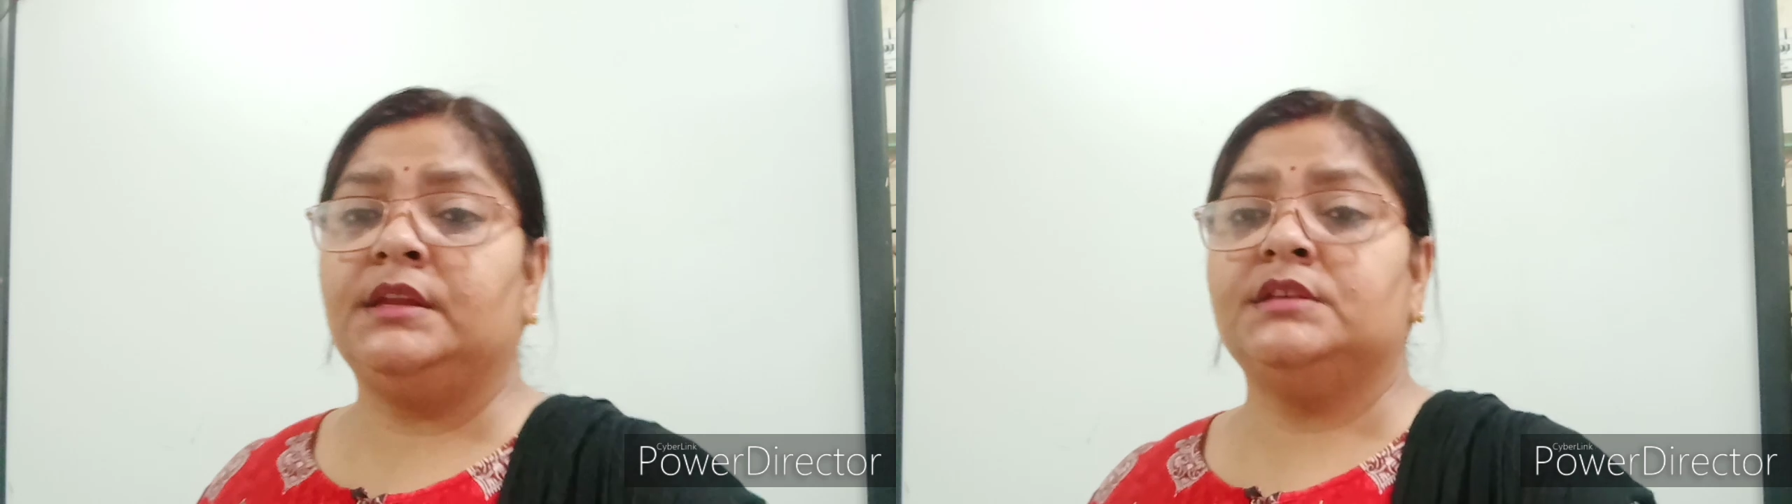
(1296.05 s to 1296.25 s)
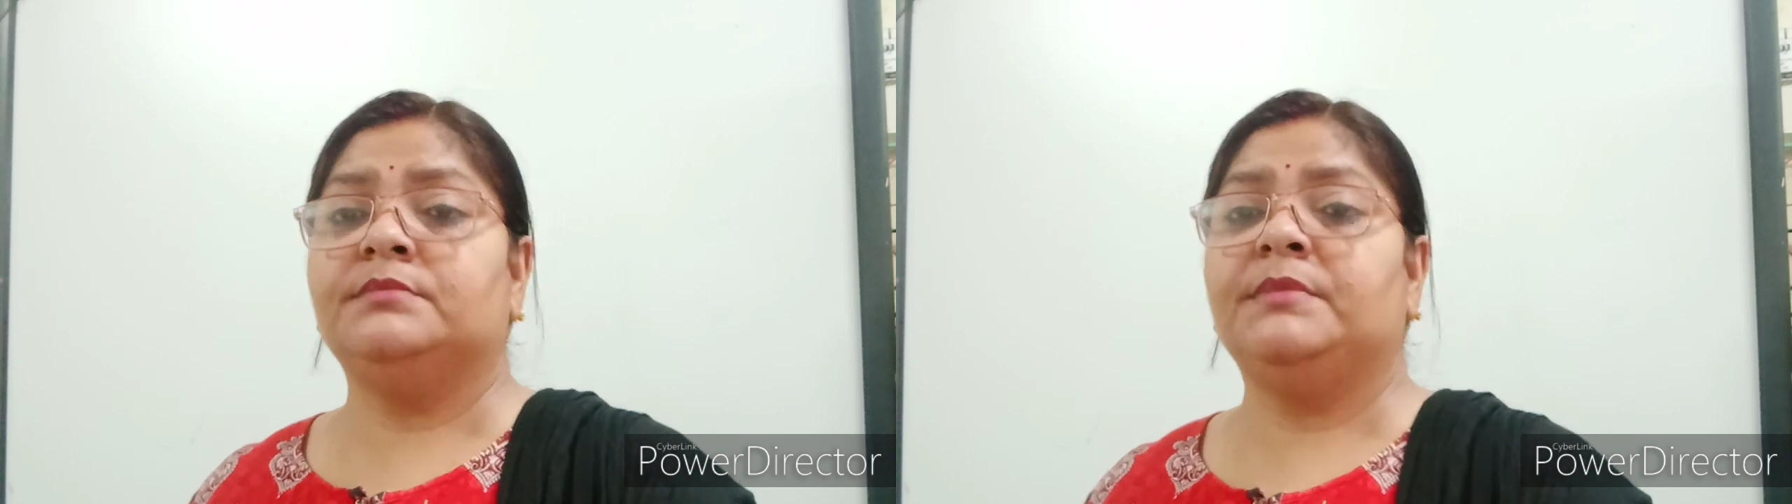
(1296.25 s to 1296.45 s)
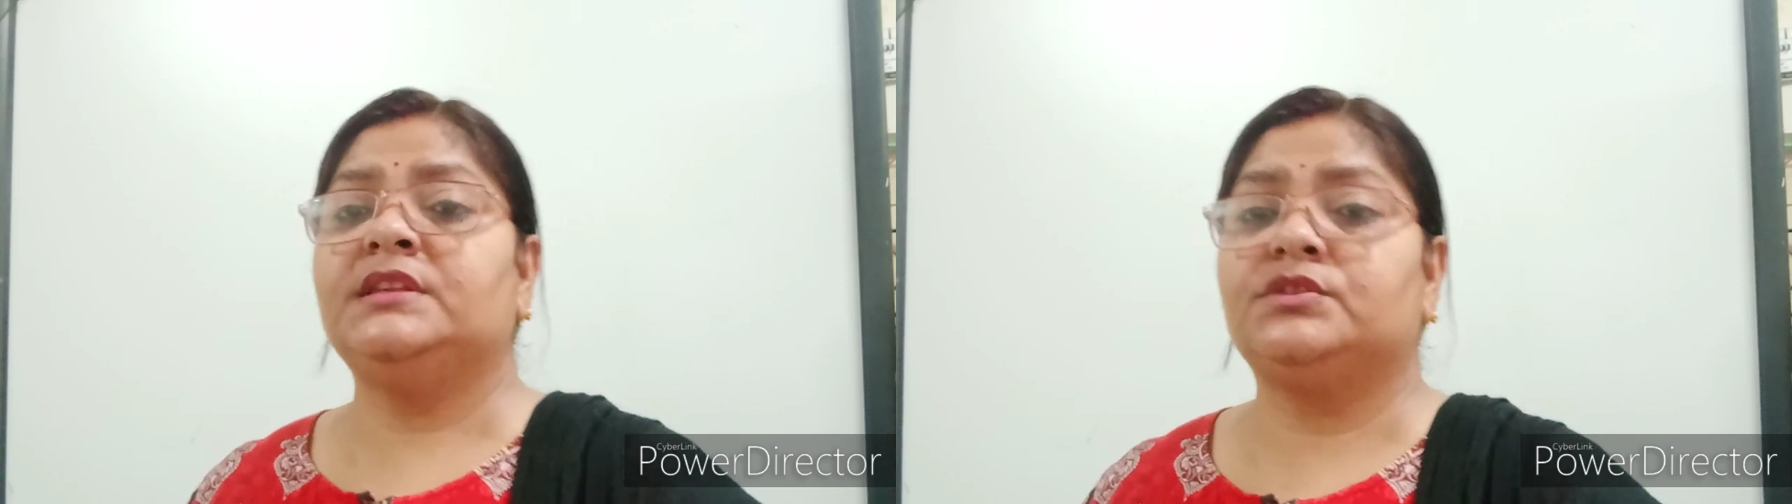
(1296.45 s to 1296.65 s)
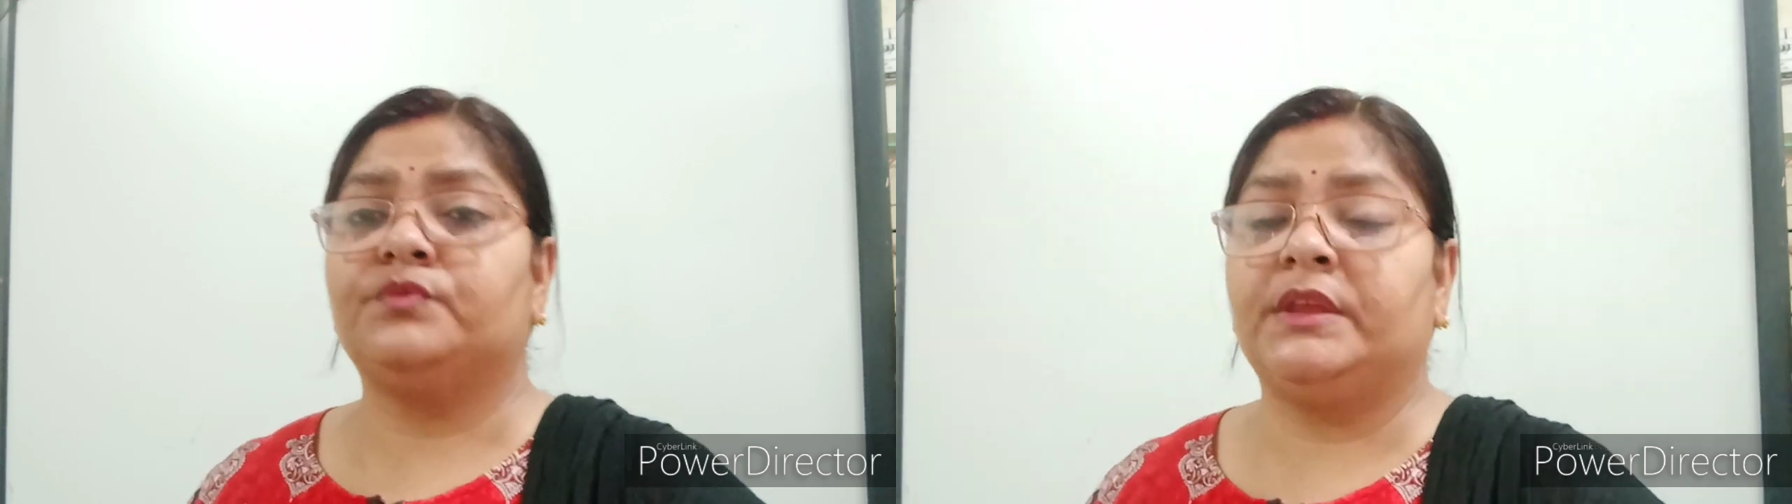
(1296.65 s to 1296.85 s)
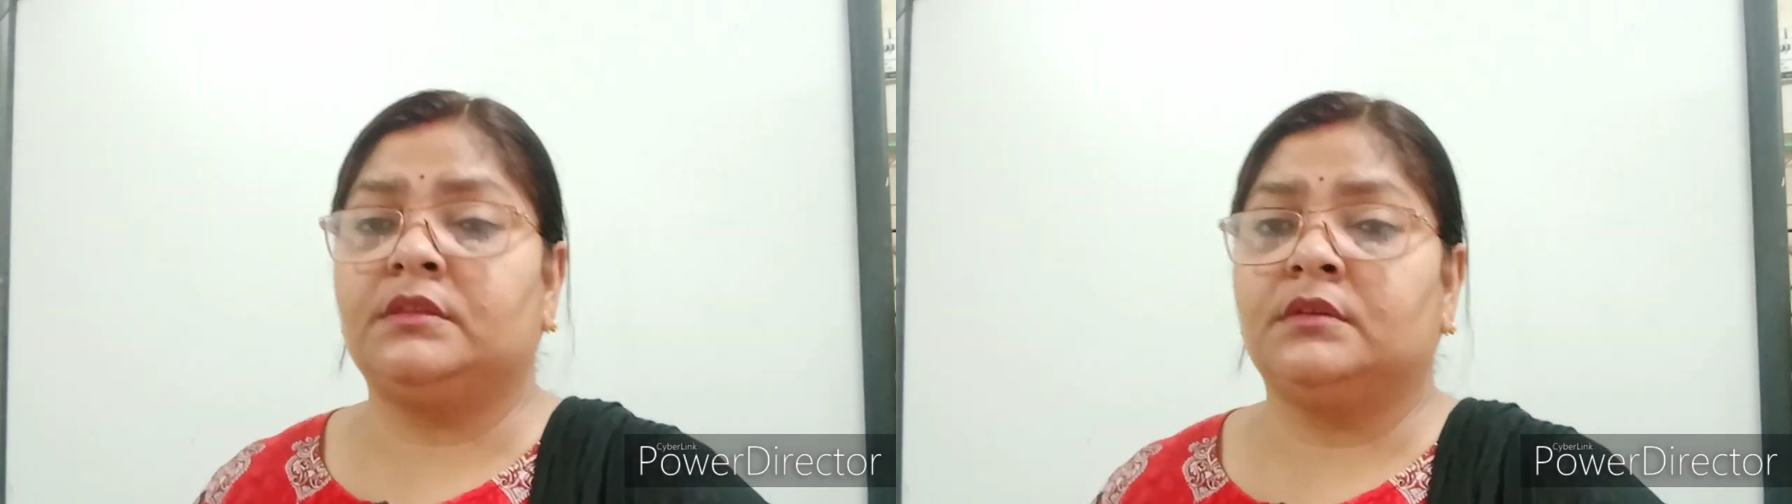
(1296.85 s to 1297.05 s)
is mixed
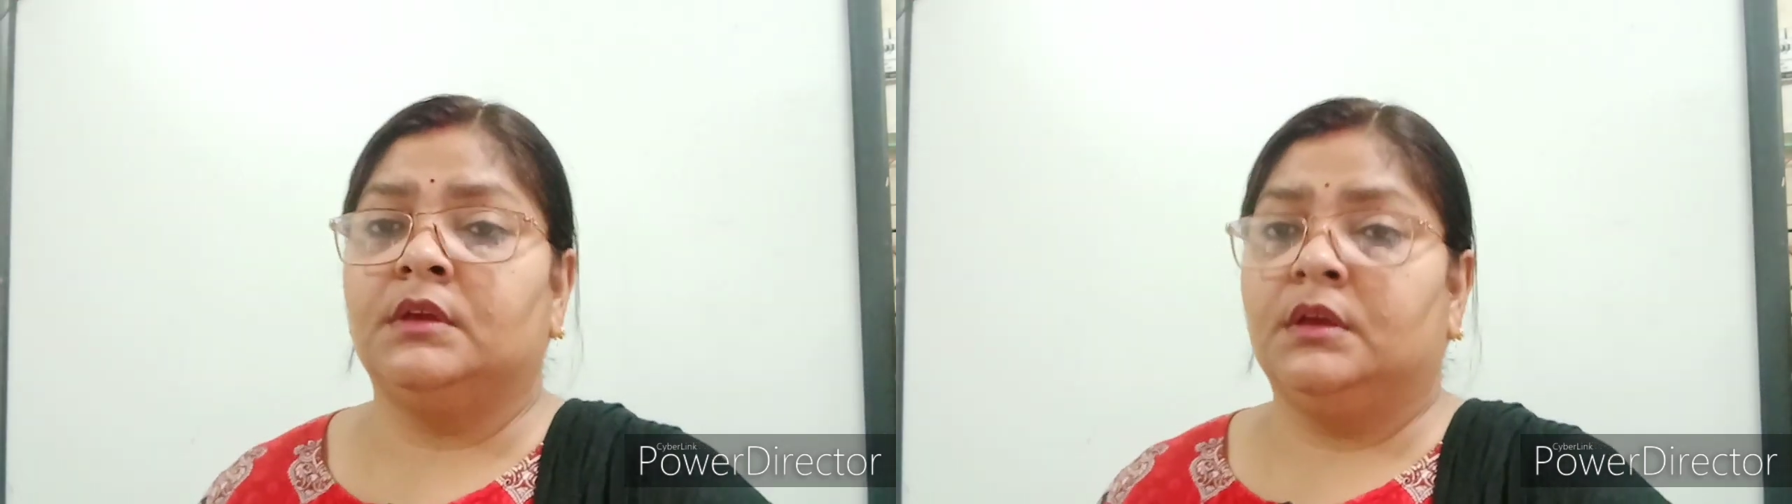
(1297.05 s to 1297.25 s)
with